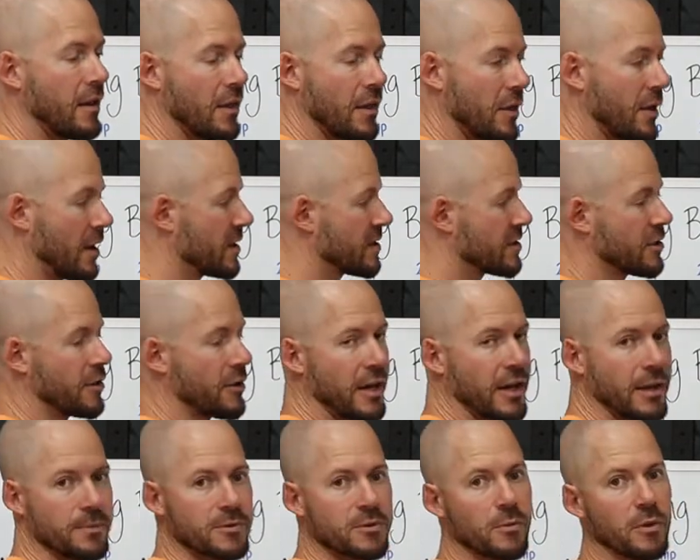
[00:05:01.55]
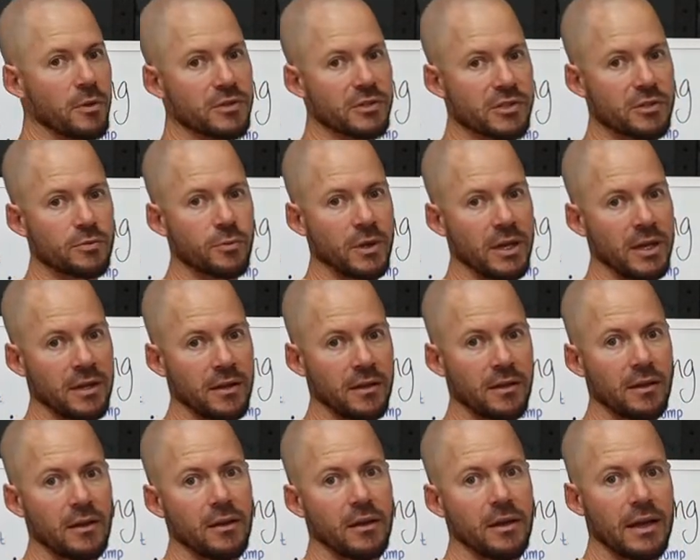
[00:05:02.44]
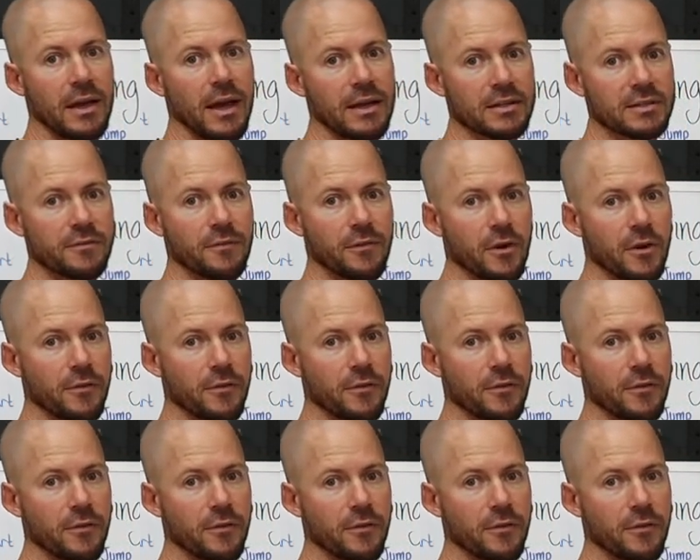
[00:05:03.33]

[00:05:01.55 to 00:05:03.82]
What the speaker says: thus your hips won't swing as far